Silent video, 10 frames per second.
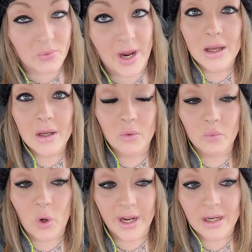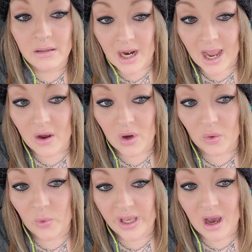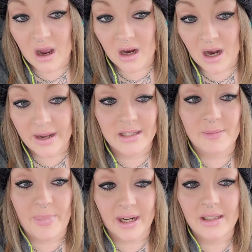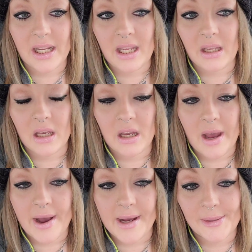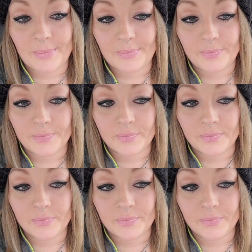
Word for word: Right, right now we are expecting um,